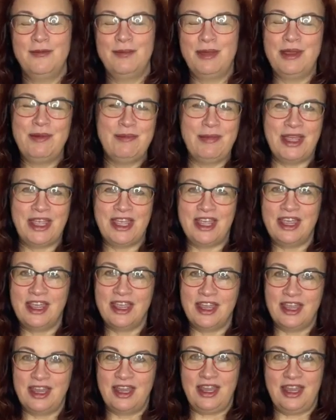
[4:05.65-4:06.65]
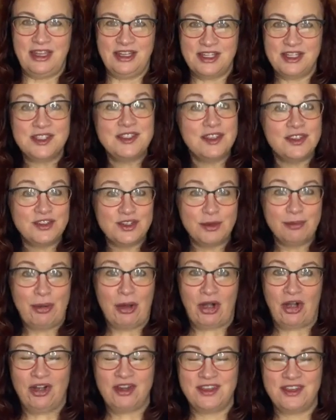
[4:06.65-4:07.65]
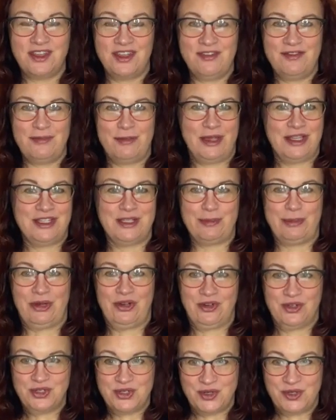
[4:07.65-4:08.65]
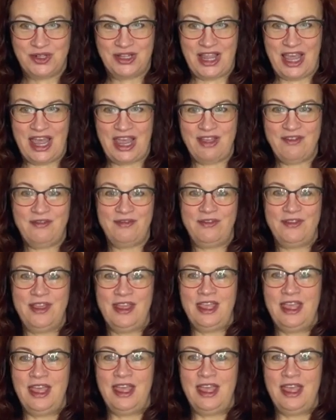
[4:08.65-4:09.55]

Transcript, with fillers: been making it an essential part of my spiritual life.